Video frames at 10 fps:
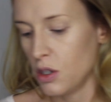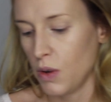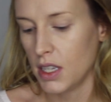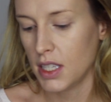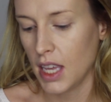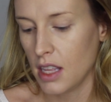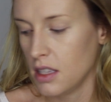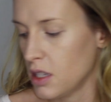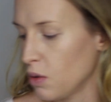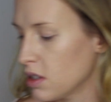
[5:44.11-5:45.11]
to our skin,
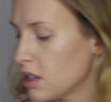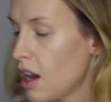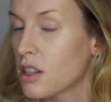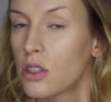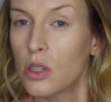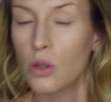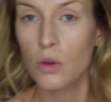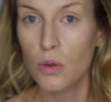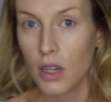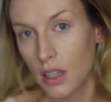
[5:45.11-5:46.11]
so it's not
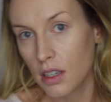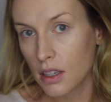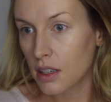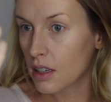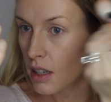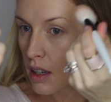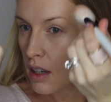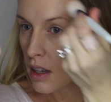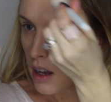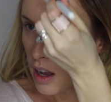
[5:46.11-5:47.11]
too
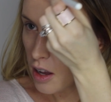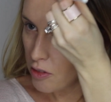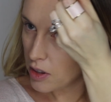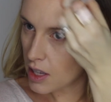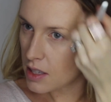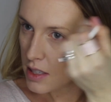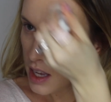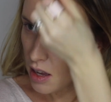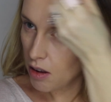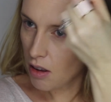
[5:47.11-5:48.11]
obvious
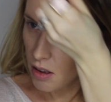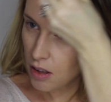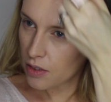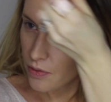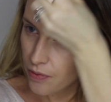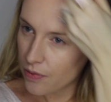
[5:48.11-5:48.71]
at all.